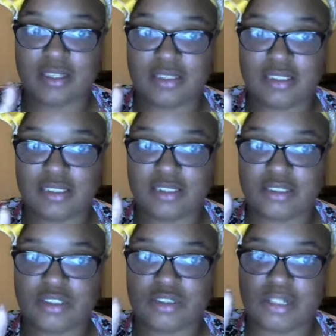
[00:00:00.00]
it
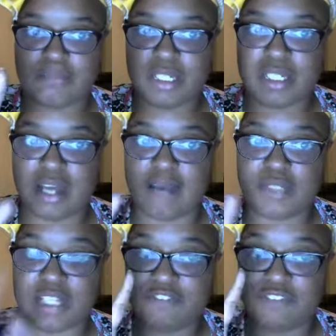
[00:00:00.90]
to your meeting, I'm
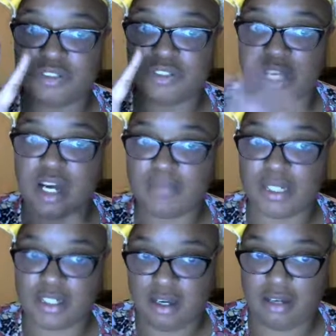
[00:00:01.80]
definitely gonna comment in
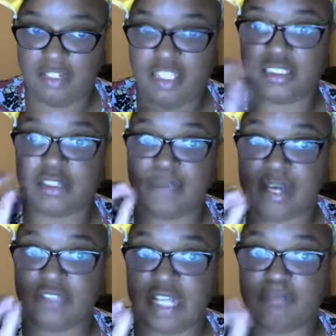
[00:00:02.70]
the comments
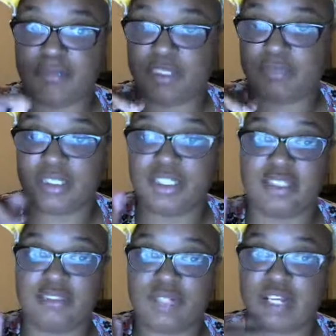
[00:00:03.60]
about that book,
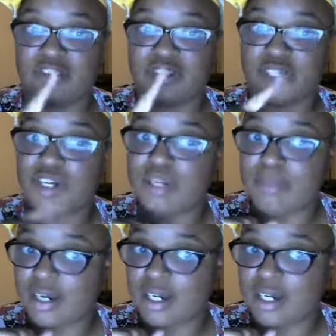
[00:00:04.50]
because when I first heard about